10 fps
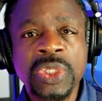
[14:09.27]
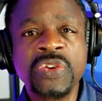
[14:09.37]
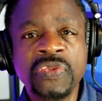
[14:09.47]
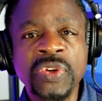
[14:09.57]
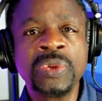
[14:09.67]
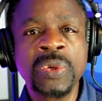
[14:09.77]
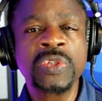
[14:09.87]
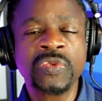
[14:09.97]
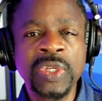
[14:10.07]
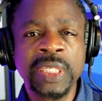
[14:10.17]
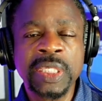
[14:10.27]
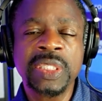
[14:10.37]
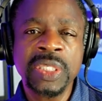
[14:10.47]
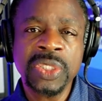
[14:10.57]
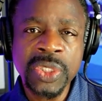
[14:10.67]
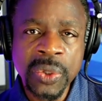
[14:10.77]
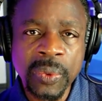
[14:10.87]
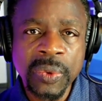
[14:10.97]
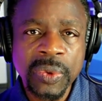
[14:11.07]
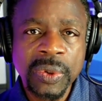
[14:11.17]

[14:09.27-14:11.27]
to feel those feelings? It's you.